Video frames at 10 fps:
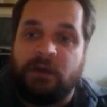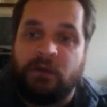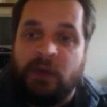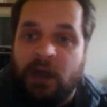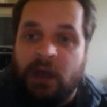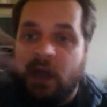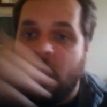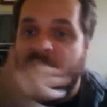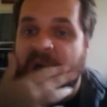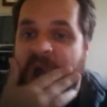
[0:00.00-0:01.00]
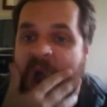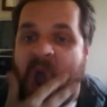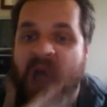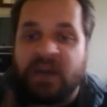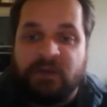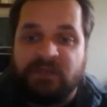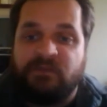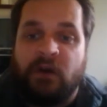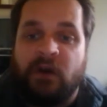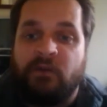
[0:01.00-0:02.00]
I know it's a
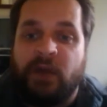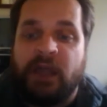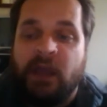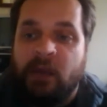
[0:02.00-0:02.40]
far off way,